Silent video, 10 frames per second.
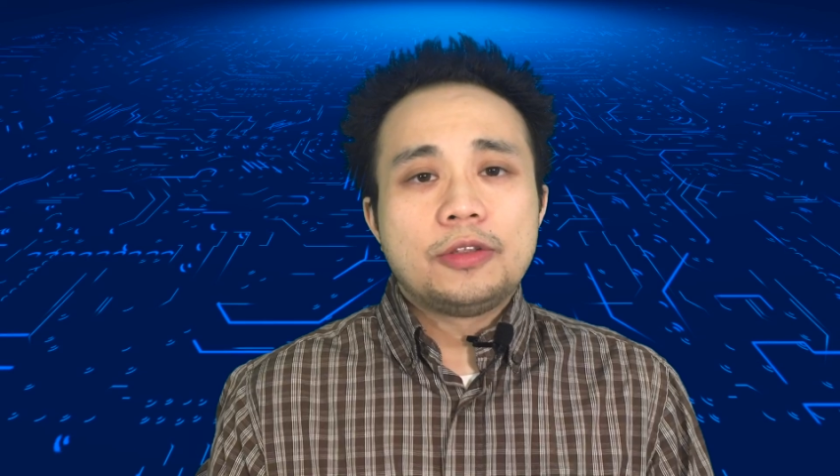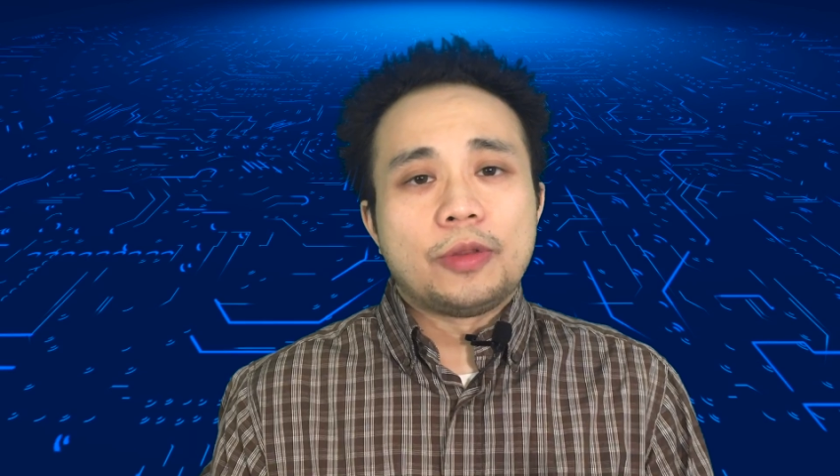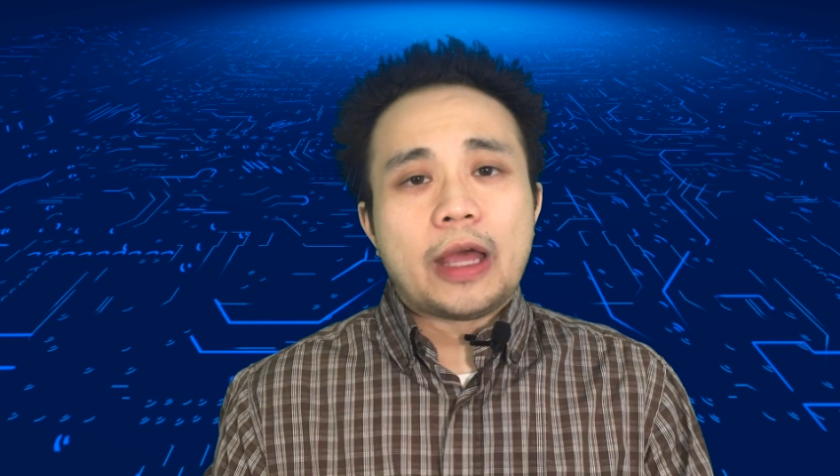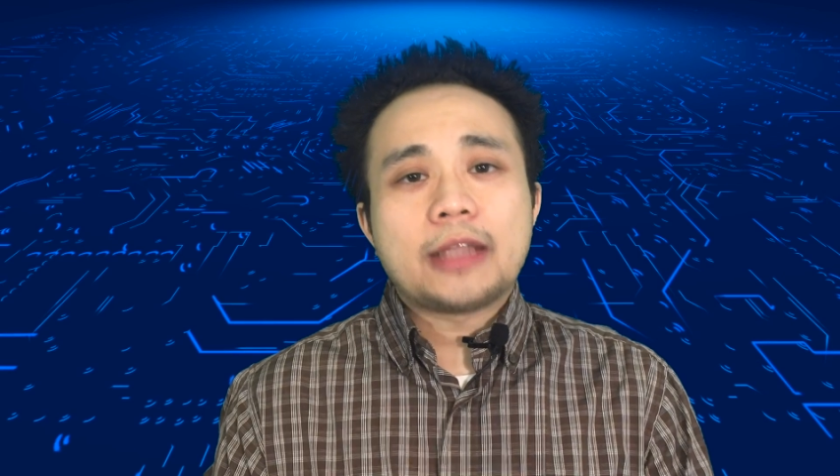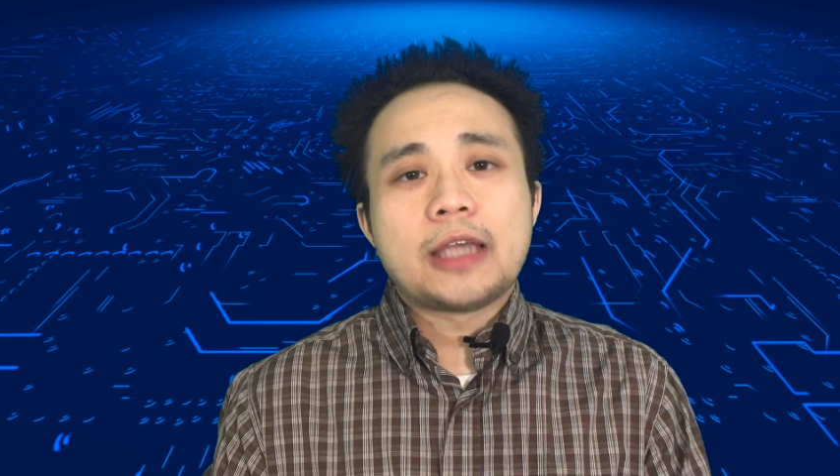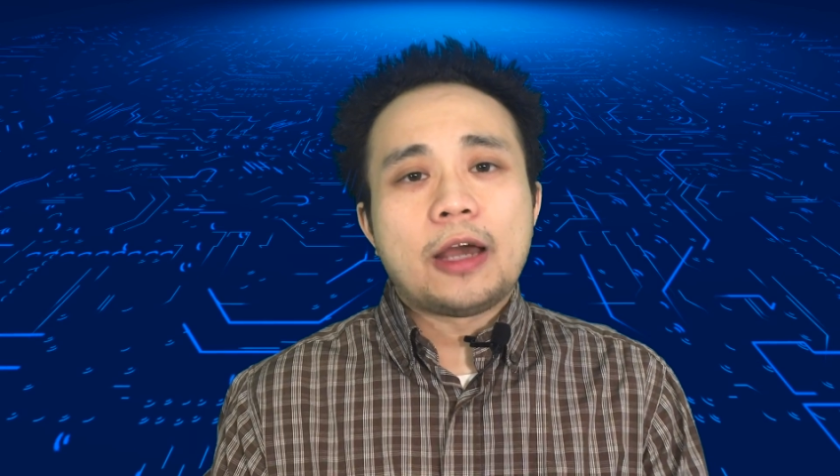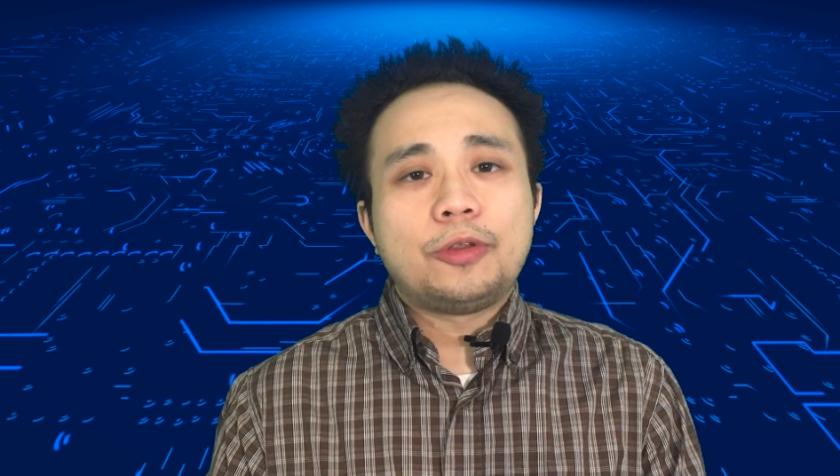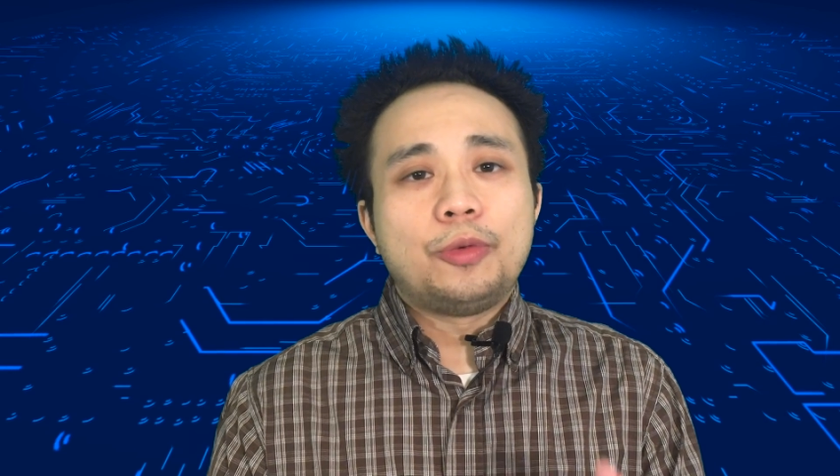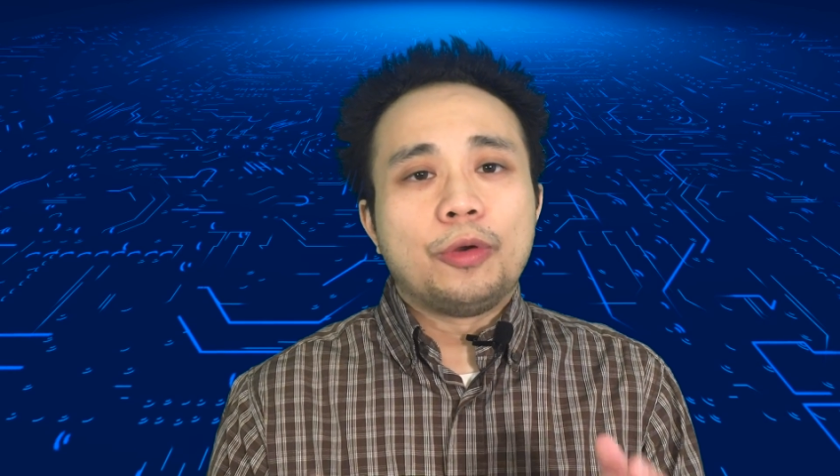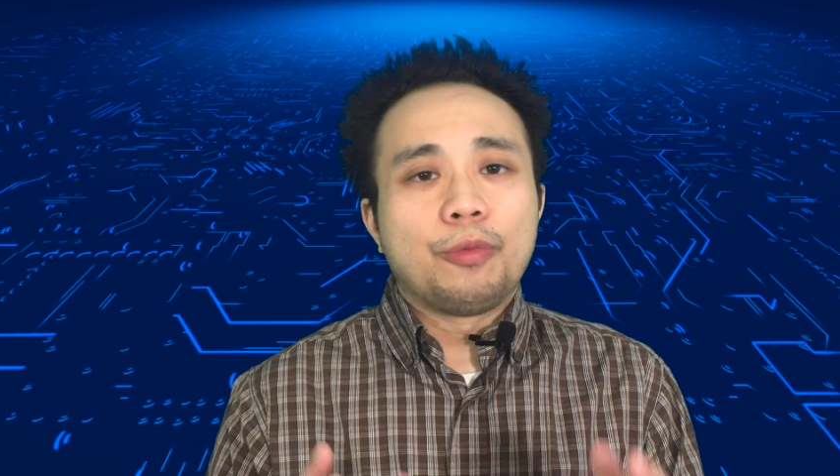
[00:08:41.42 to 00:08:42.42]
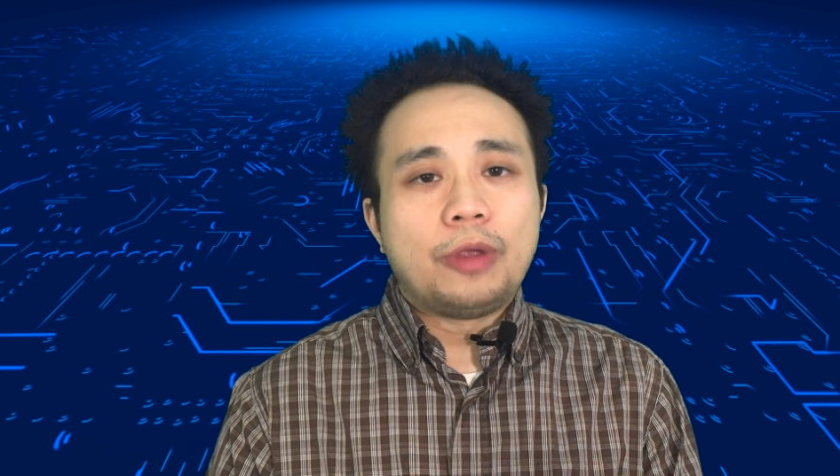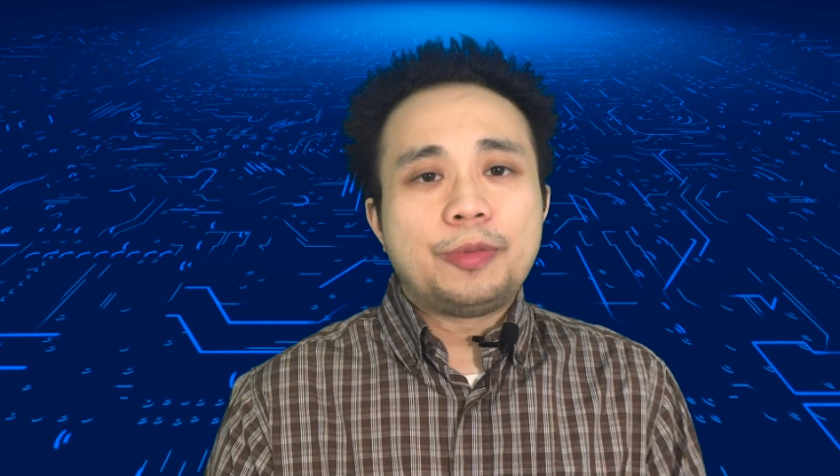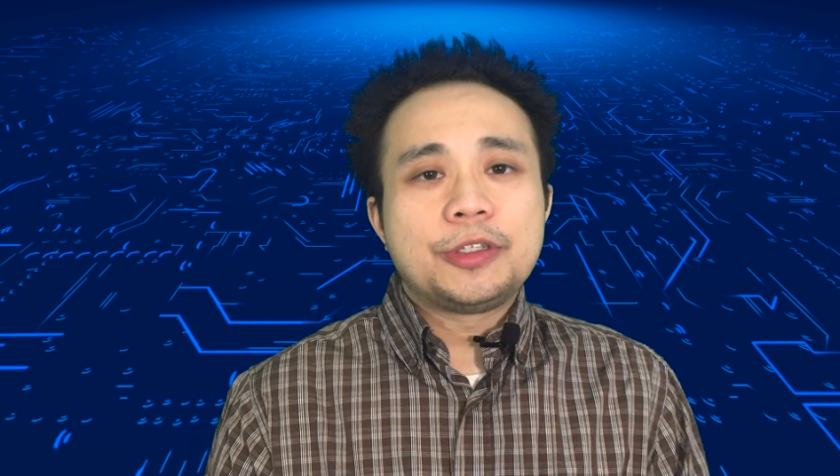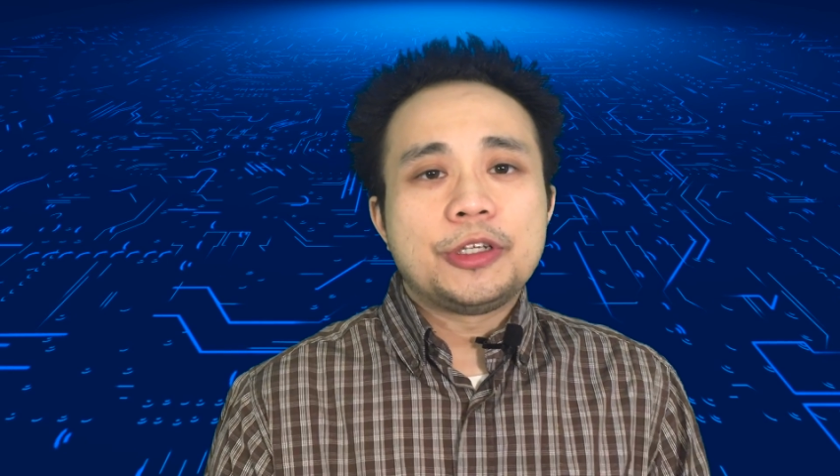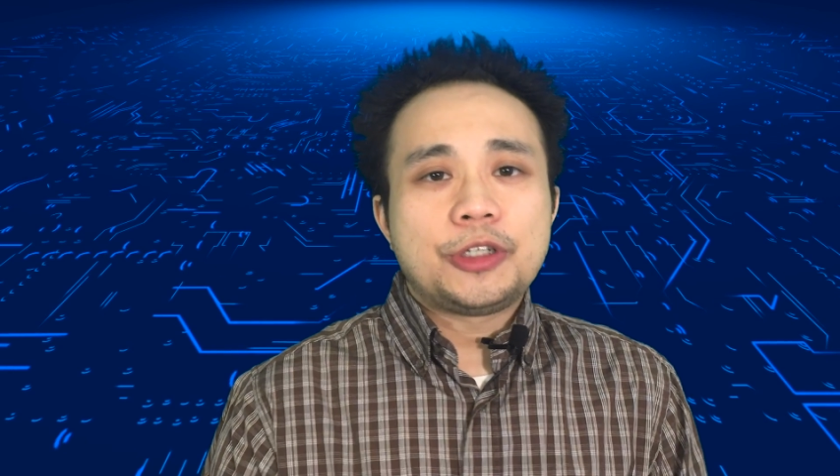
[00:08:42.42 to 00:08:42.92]
So that's how you would
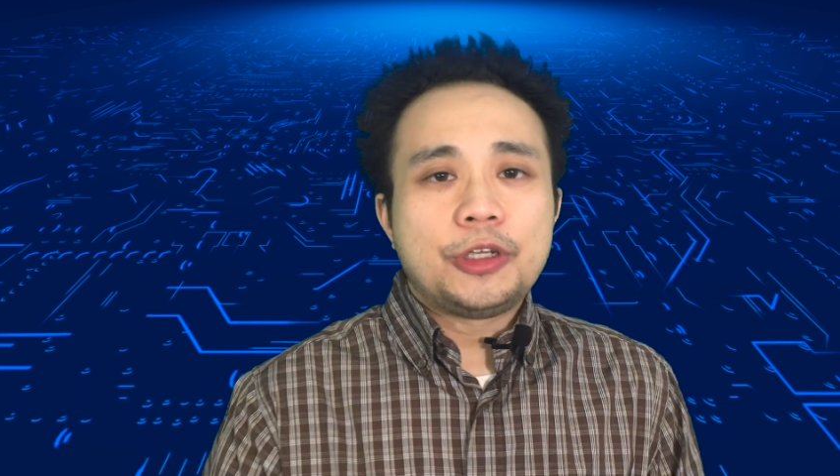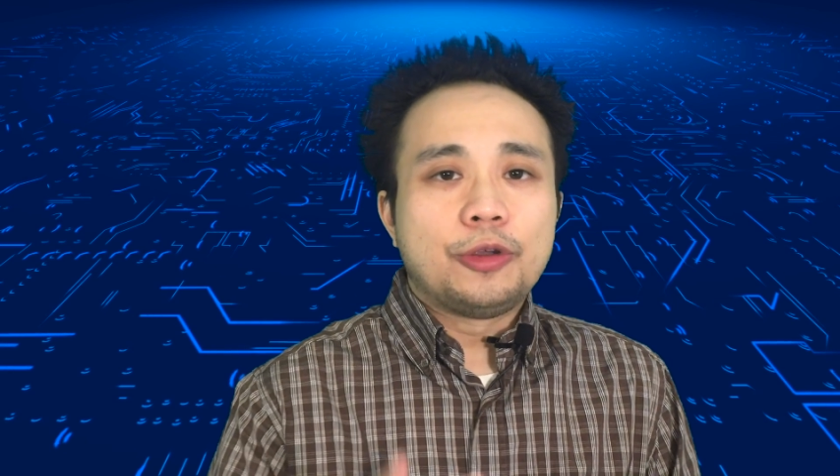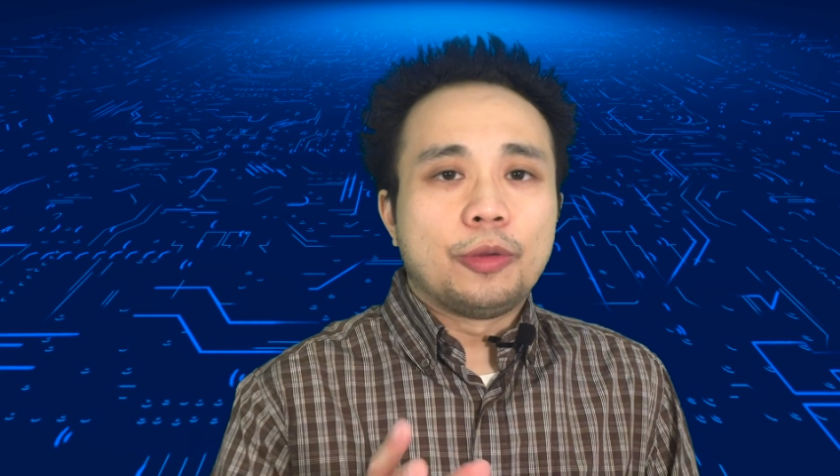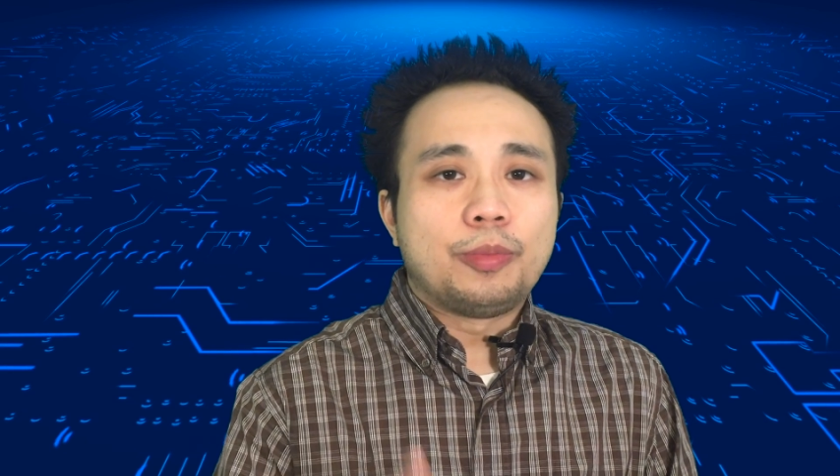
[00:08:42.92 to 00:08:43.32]
reposition your